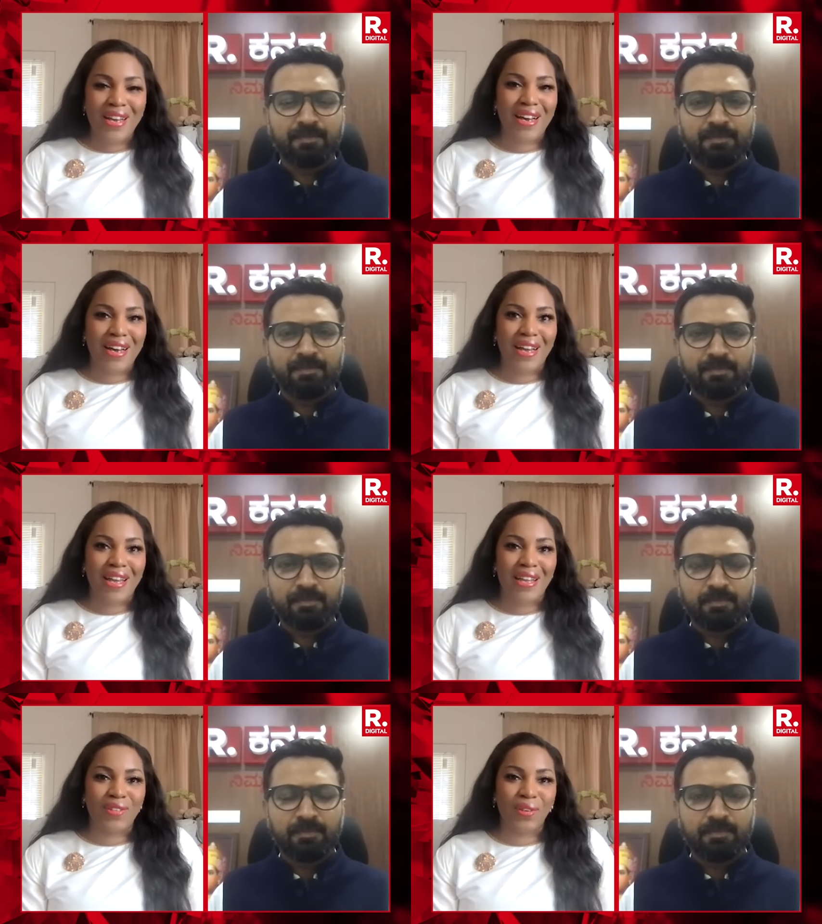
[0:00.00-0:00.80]
Speaker 1: Uh,
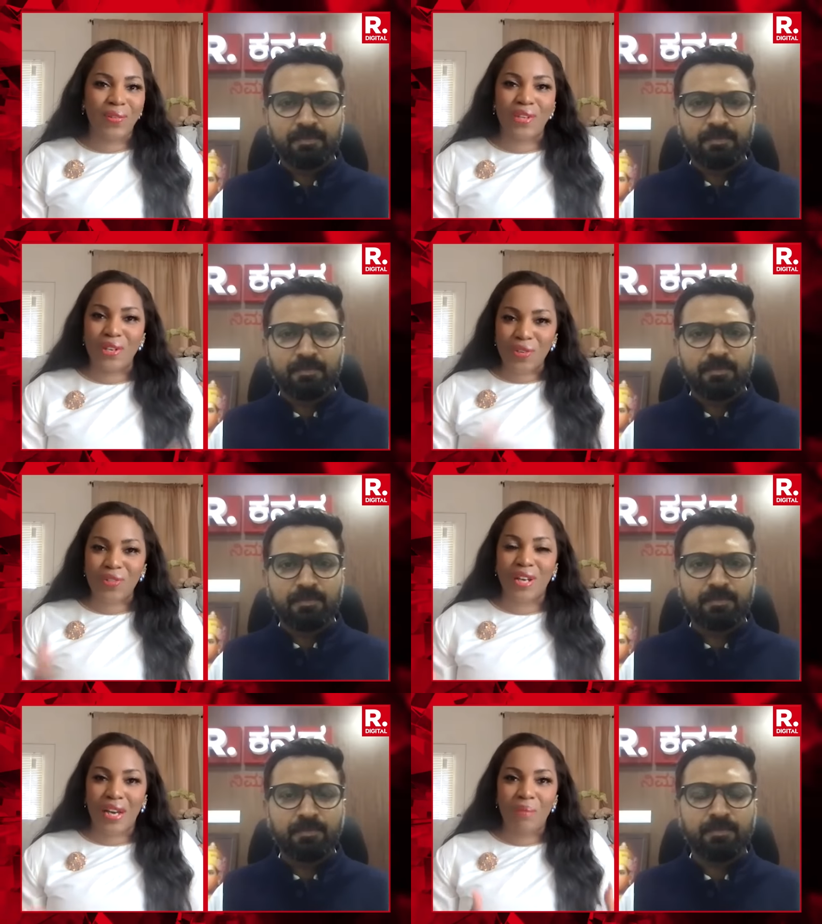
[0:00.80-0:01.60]
and so these are
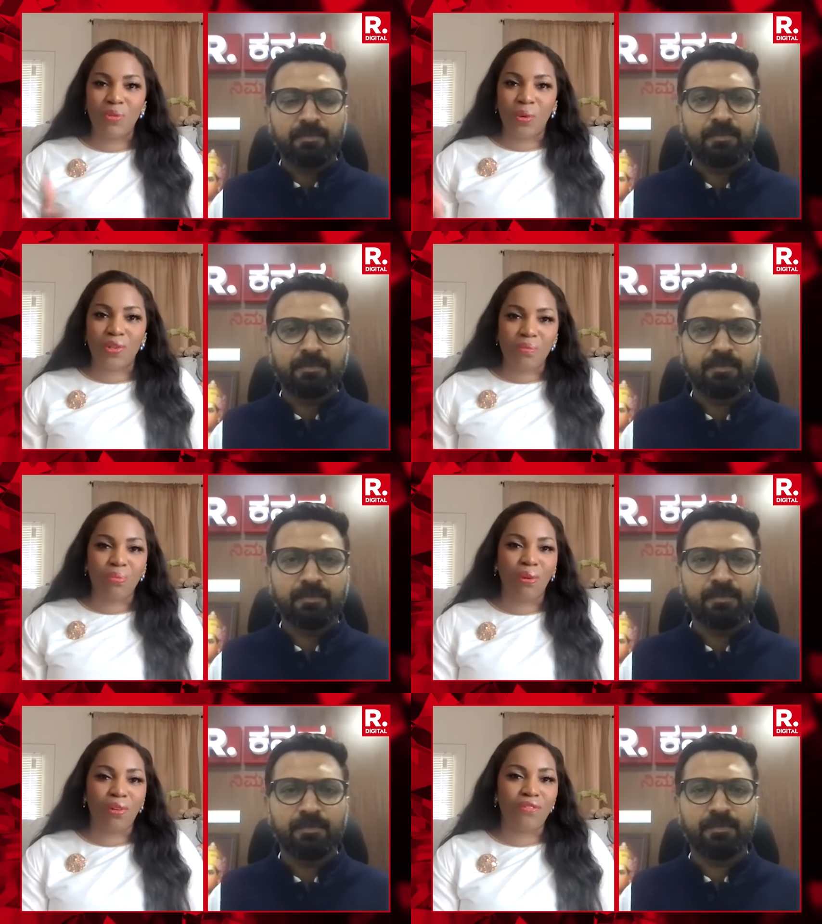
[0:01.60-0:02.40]
times where it's
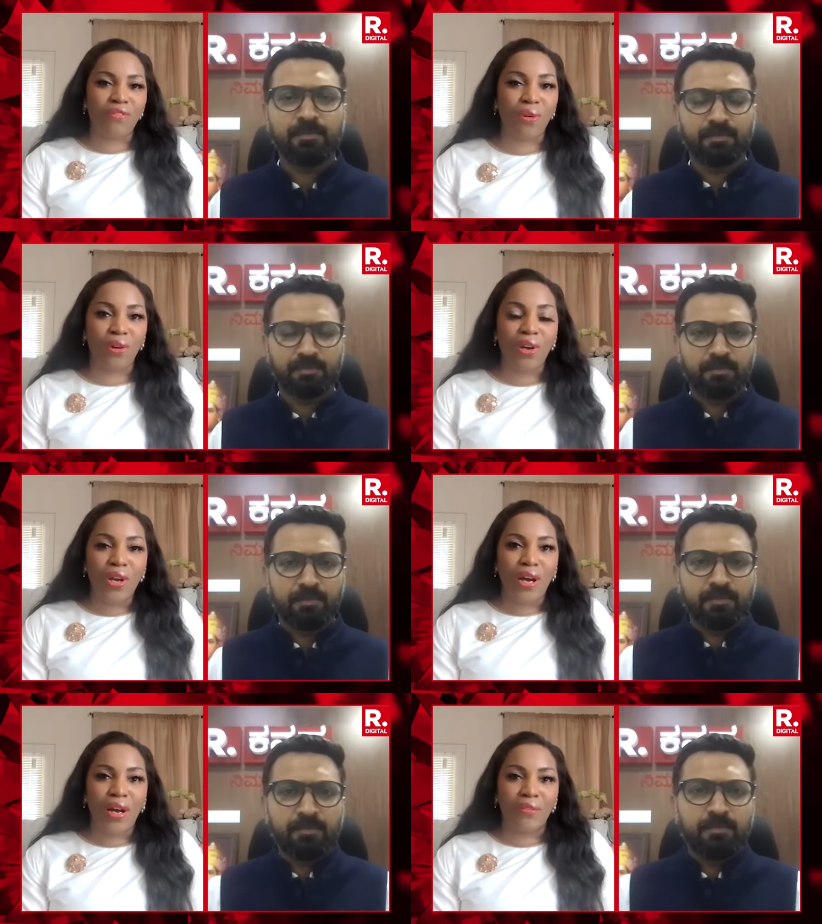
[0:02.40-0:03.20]
important for
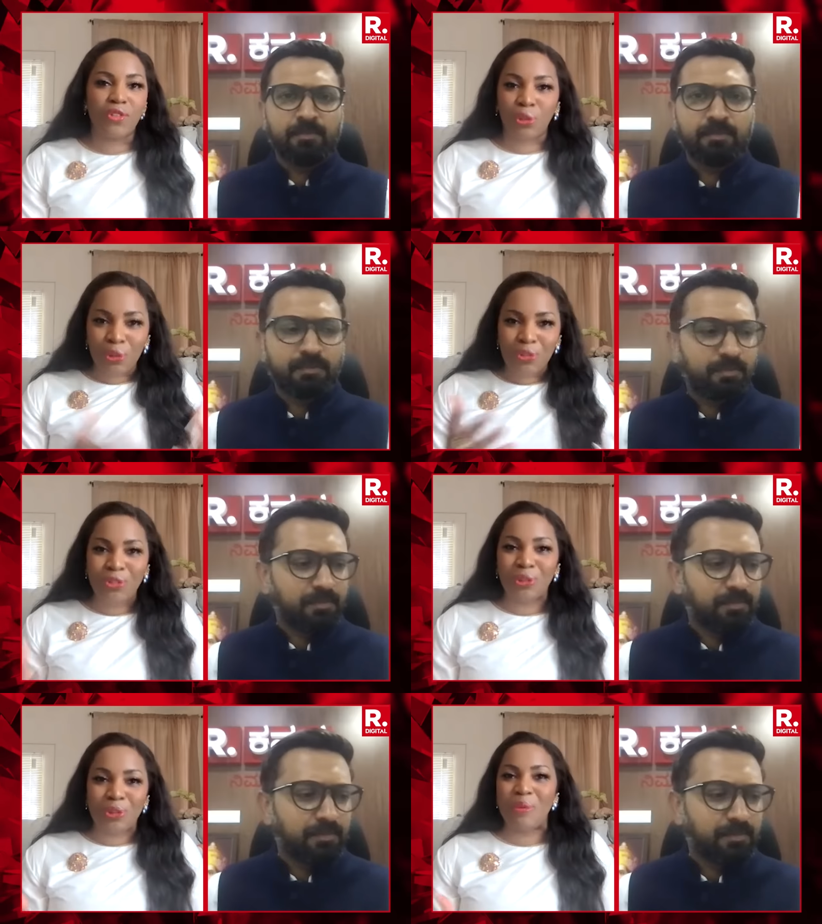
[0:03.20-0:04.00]
uh, truth
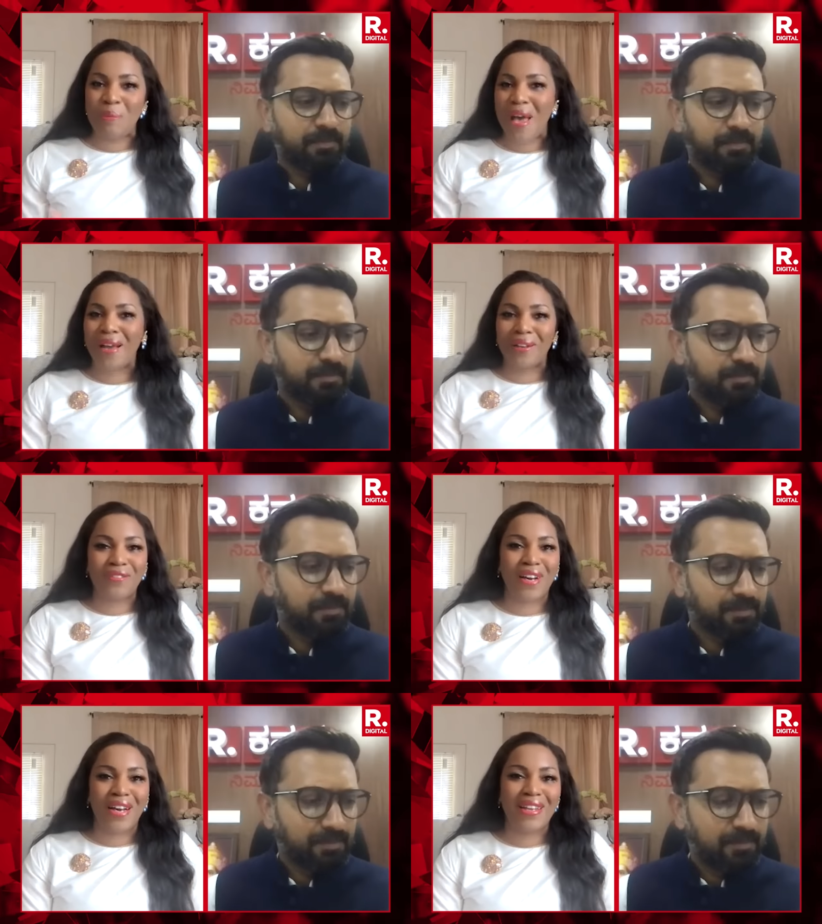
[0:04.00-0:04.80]
to be
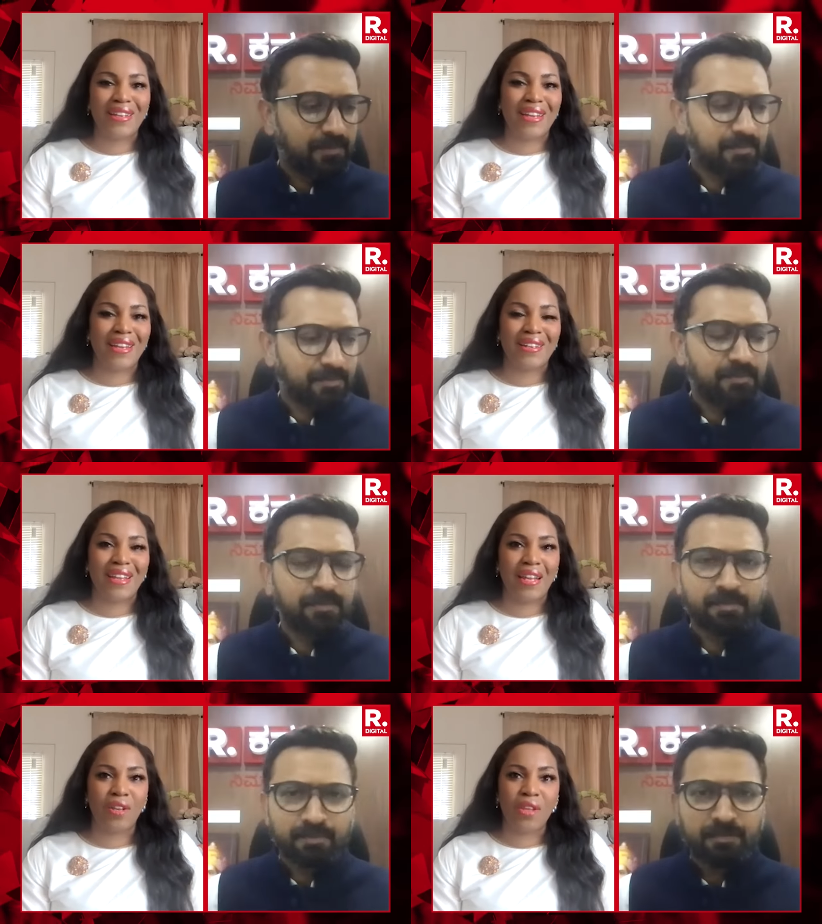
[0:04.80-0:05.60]
magnified and,
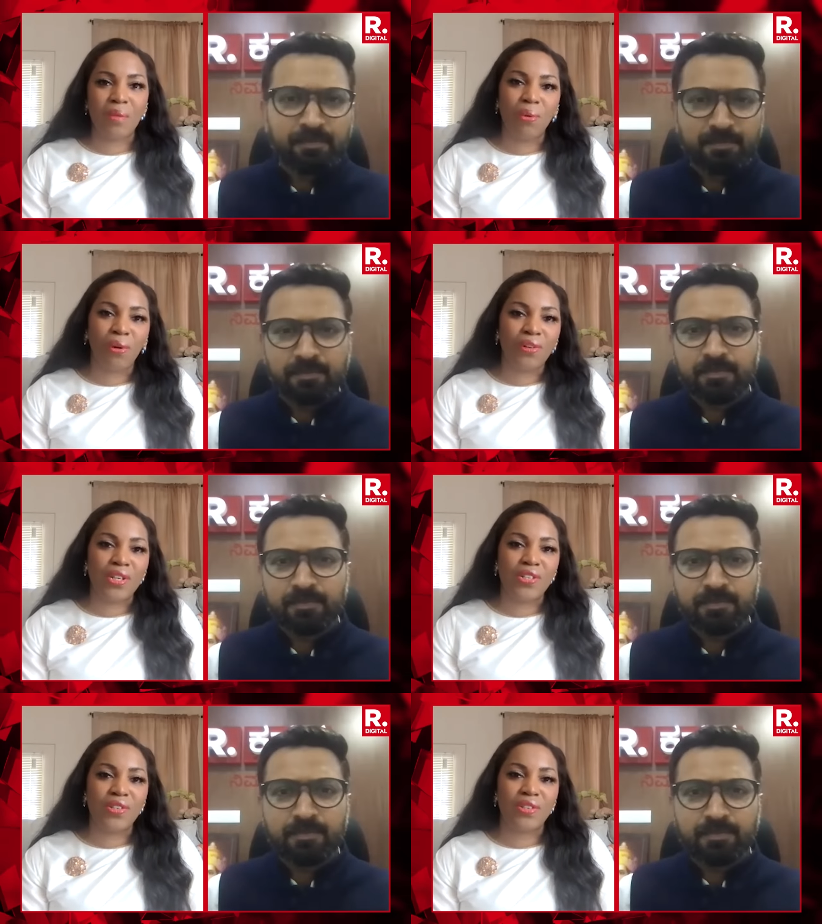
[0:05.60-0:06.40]
and the important
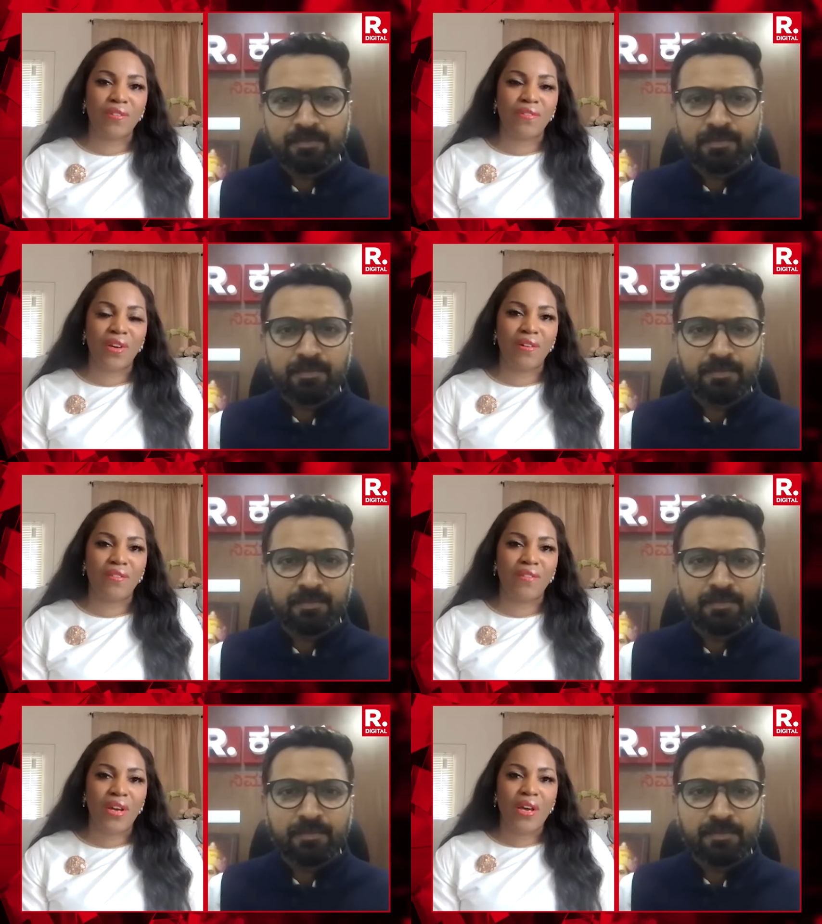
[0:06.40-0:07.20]
issues of, of
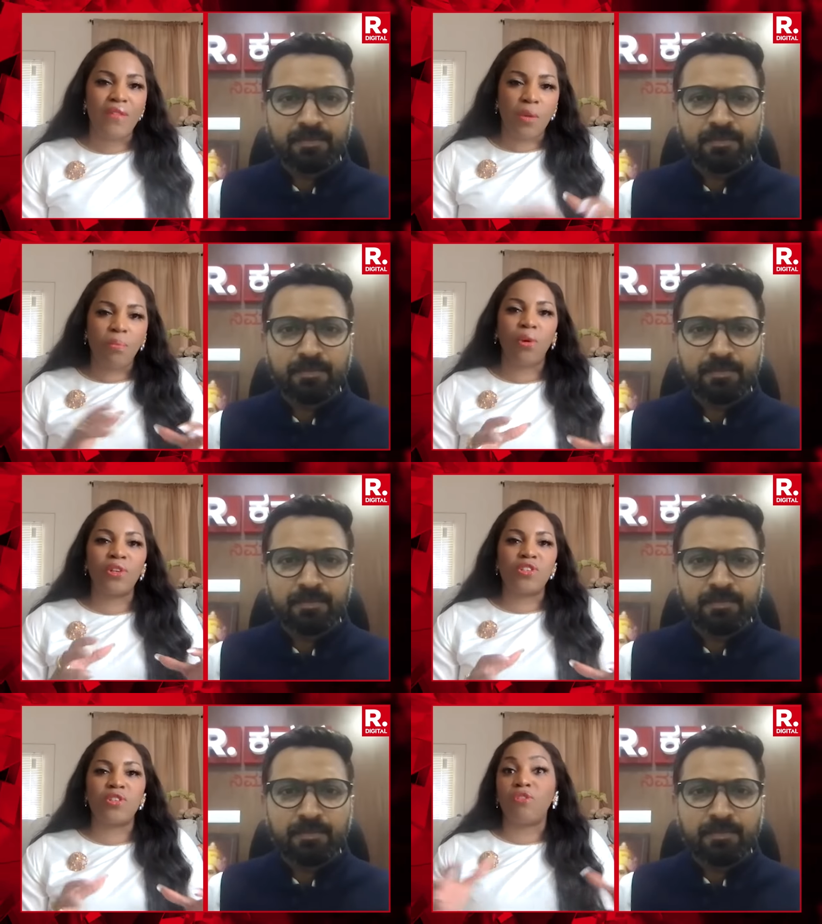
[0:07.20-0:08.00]
the important issues that are